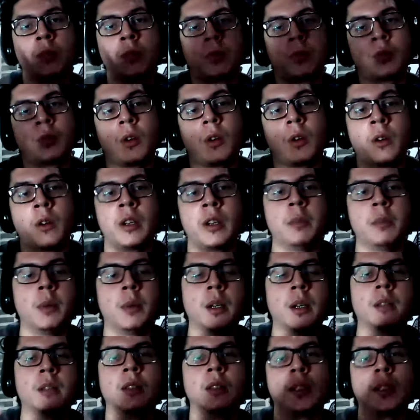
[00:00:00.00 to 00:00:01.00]
sorry,
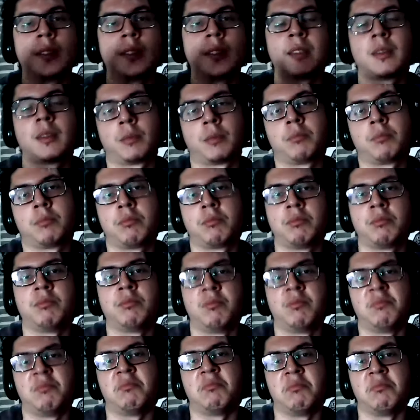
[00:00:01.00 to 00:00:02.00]
but it's
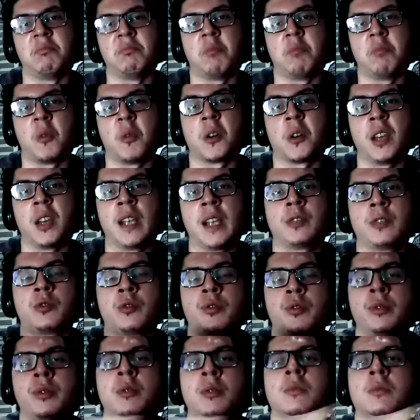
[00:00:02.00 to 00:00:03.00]
more or less
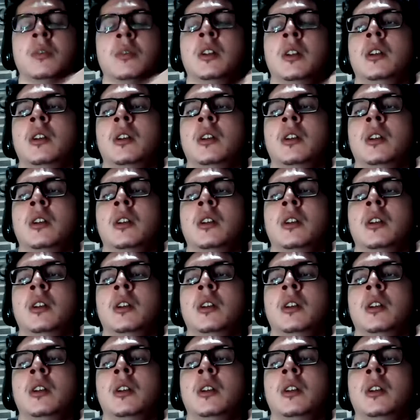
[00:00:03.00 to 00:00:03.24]
true.